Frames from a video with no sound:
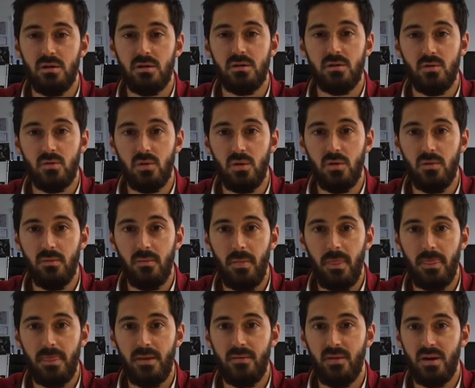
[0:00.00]
euro
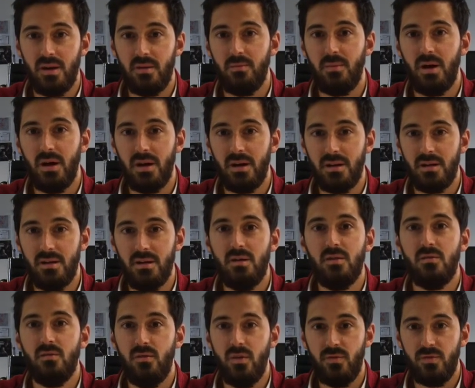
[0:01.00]
divided by
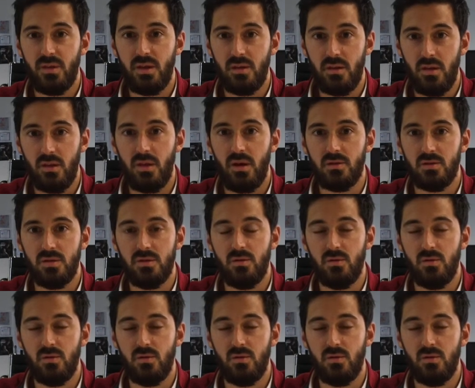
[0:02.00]
50,000